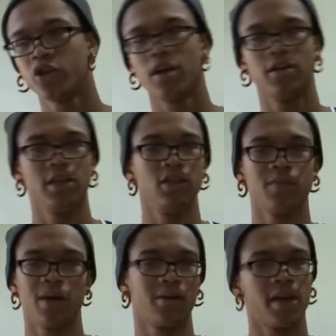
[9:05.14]
trying to teach
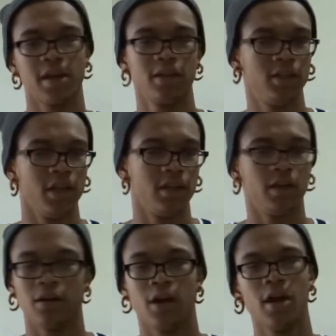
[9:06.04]
somebody with
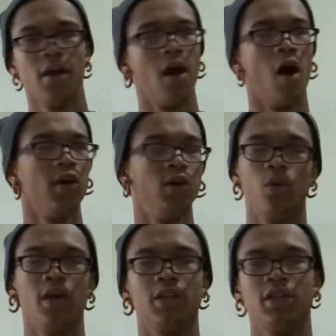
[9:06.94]
ADHD, all they're
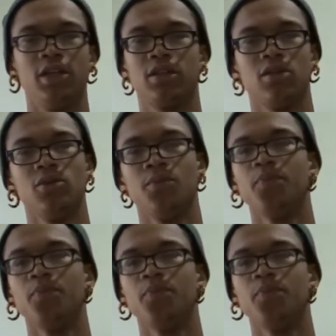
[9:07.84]
doing is just